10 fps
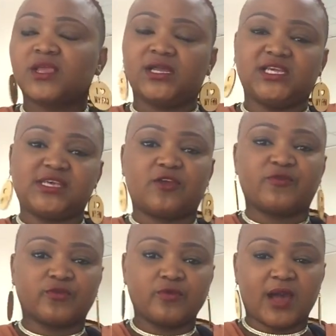And as I
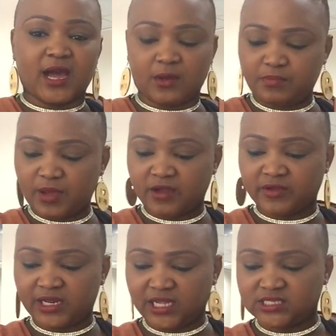grew up, I
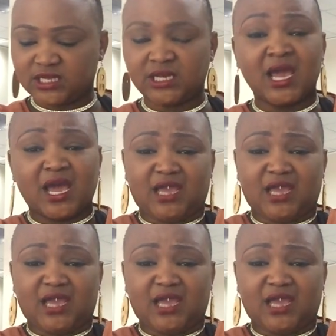realized that